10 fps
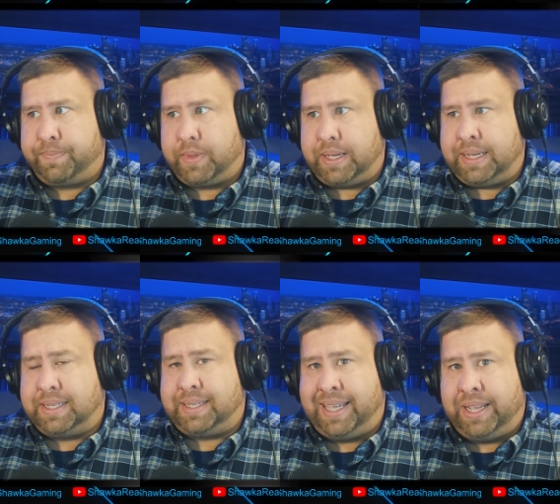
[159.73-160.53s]

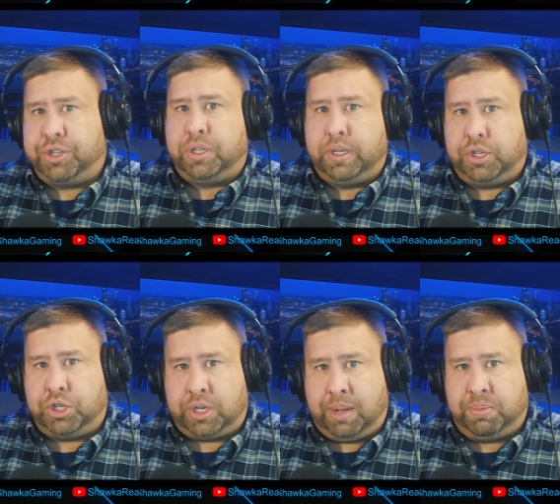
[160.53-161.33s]
intentionally
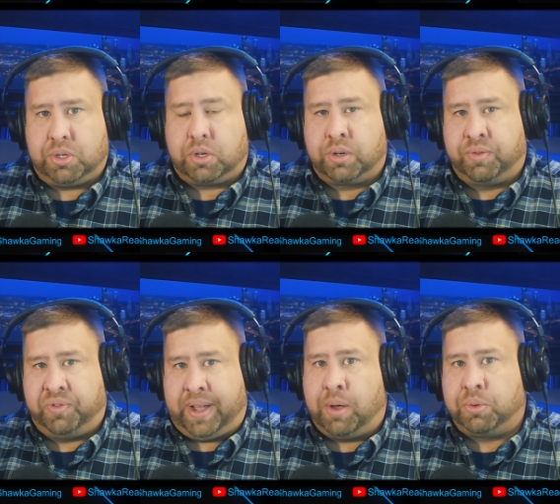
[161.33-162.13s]
shapes her
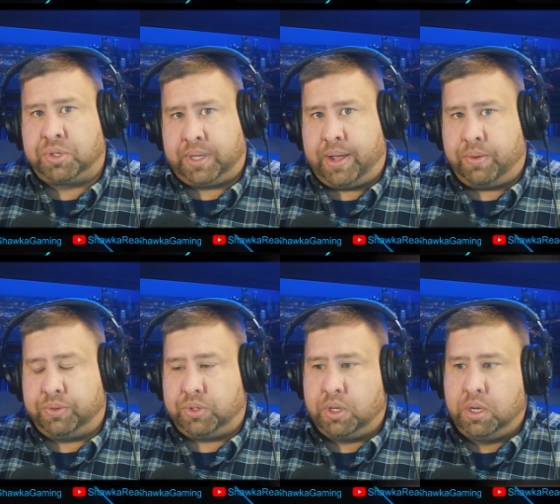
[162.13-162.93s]
vowel
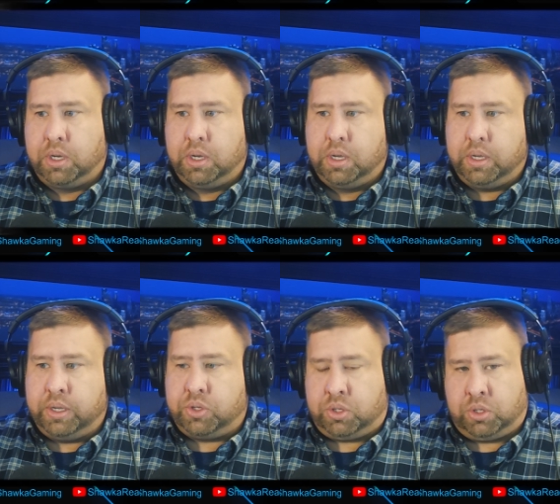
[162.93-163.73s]
sounds
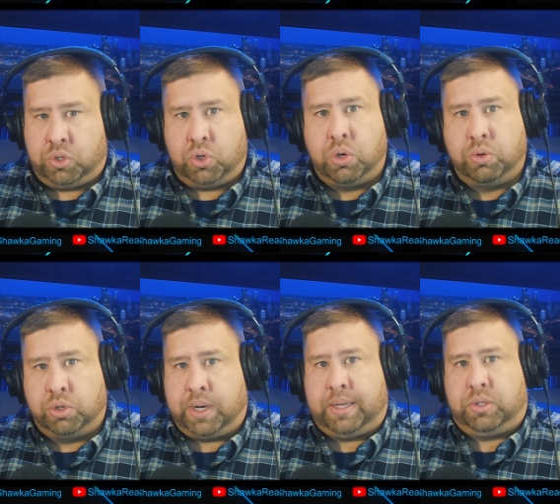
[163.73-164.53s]
is so
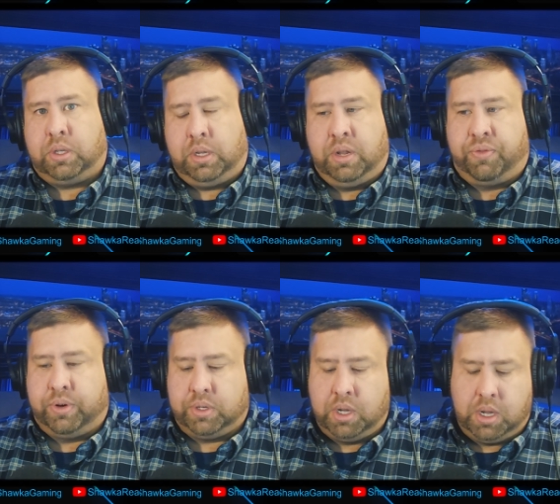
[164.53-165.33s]
drastically
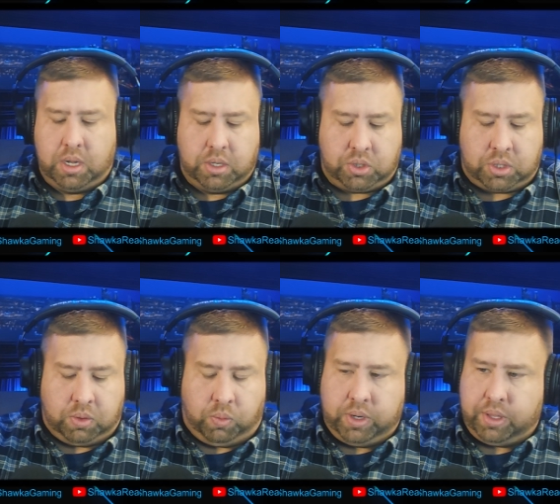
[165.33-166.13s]
different. So
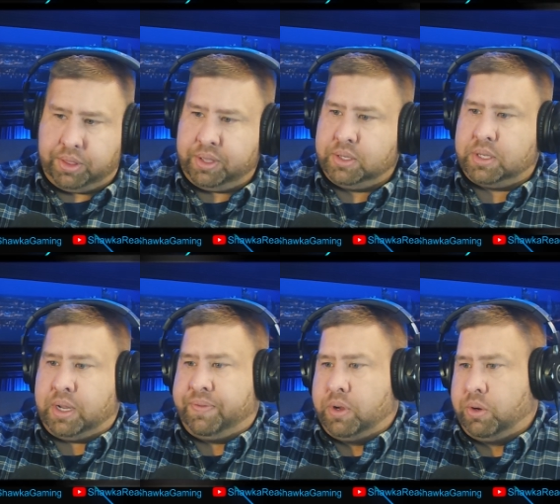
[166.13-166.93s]
one of the things that
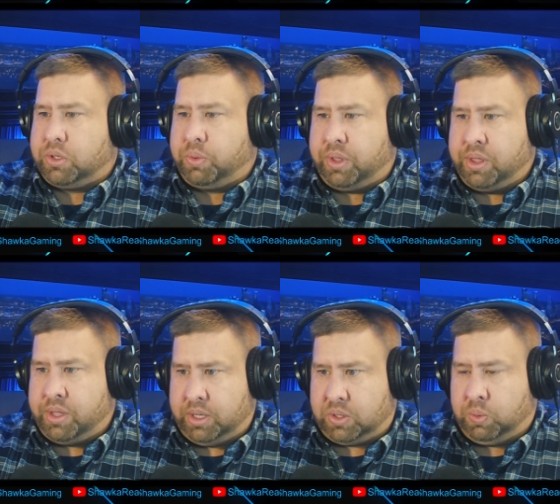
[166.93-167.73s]
I've noticed with
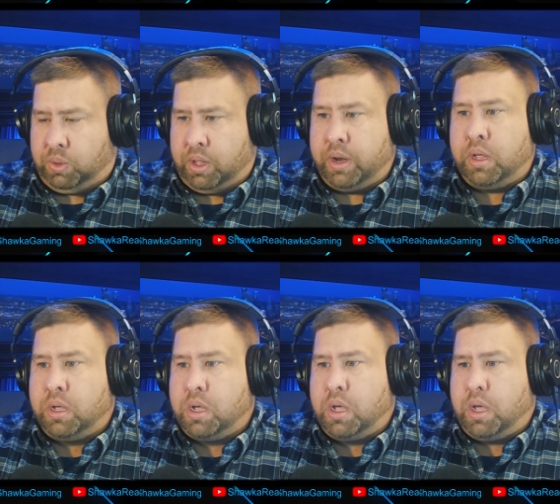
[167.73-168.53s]
this one
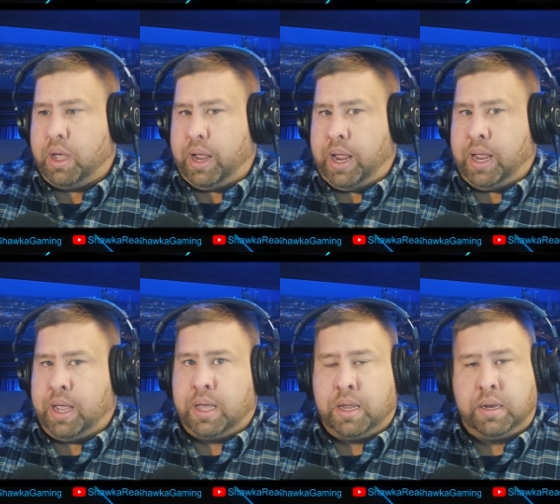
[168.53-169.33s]

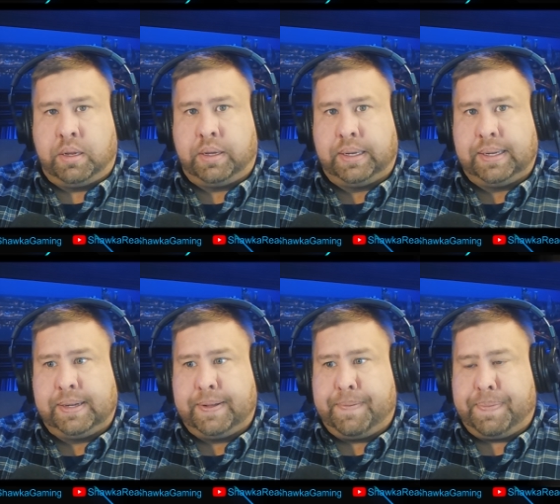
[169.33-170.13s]
and
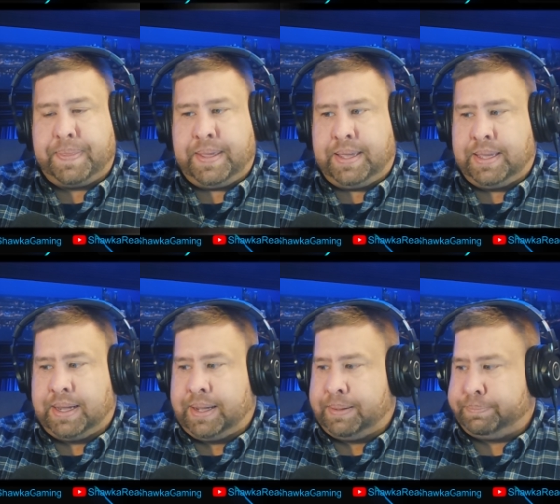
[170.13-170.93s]
the
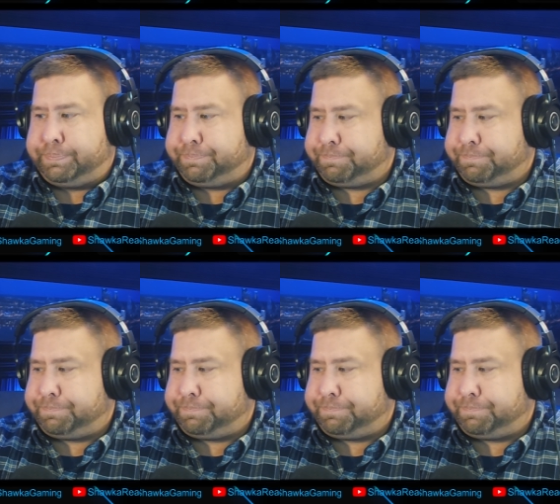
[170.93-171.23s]
I'm